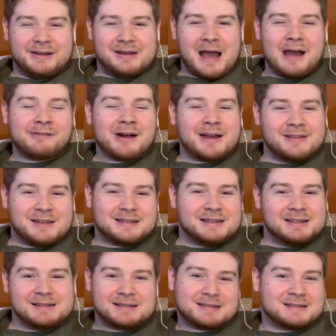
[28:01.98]
Right?
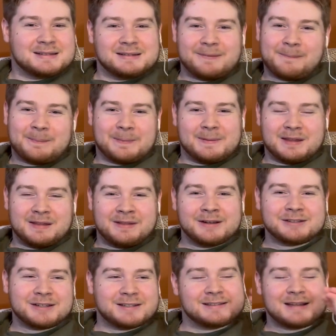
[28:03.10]
There's
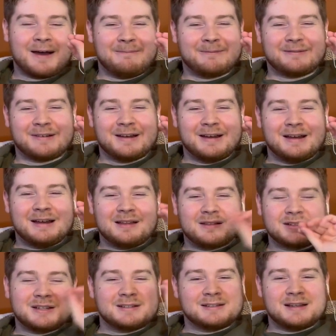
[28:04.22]
just some there's
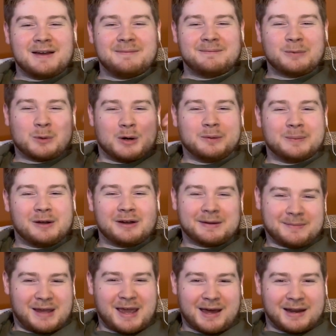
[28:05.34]
just some world building
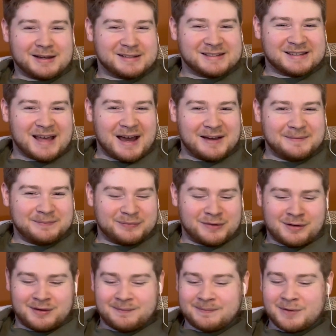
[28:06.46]
mechanics that
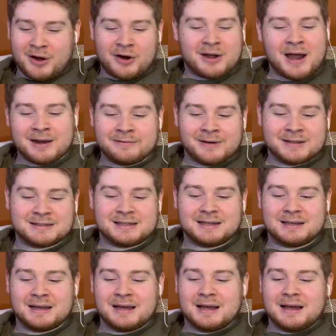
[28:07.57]
are kind of fuzzy.
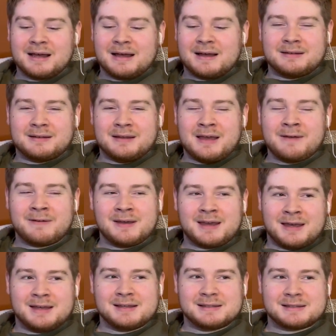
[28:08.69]
If it
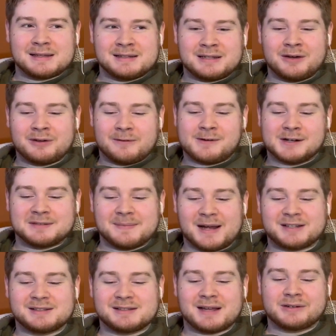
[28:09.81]
is until your first match
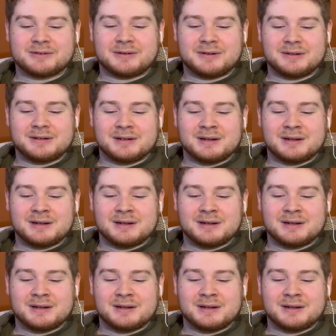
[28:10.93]
is scheduled,